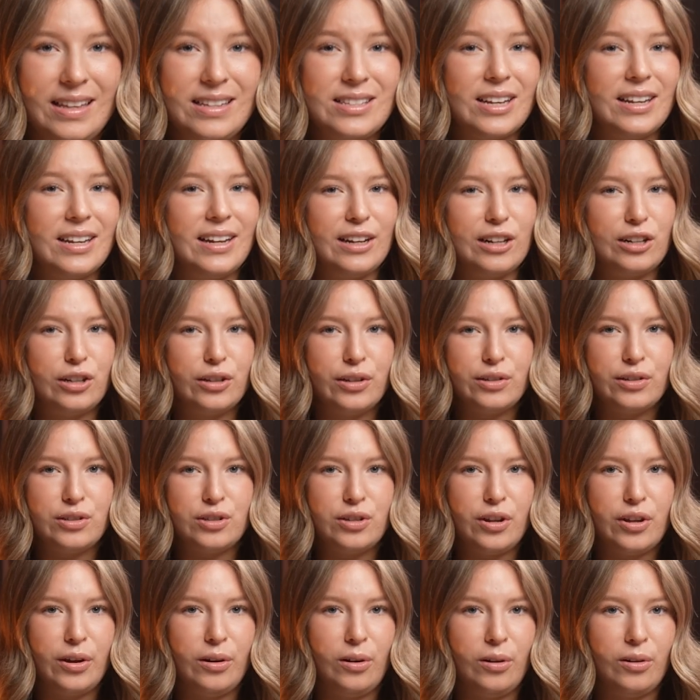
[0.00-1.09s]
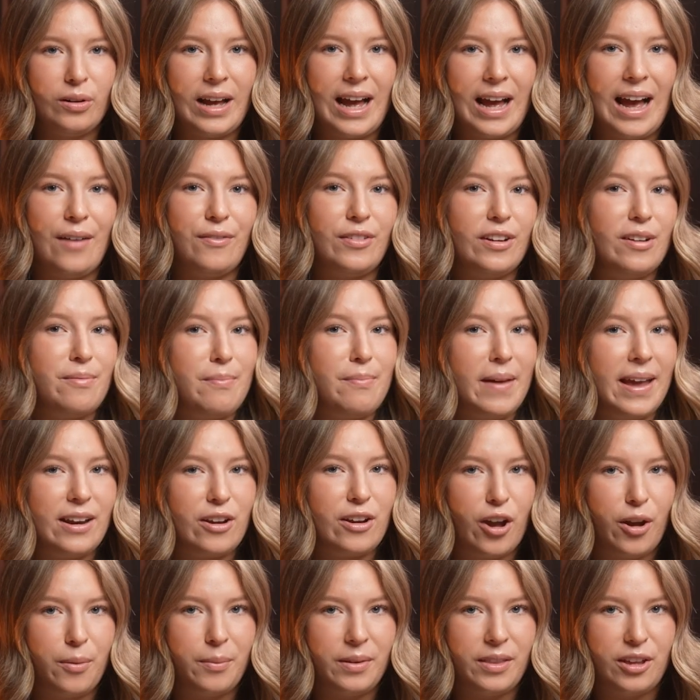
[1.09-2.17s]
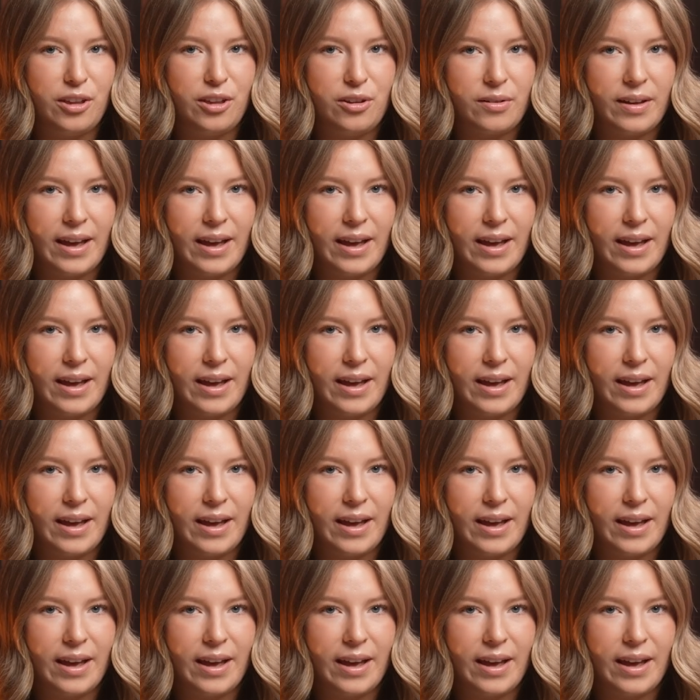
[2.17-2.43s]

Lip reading: This can include no longer having a main home in the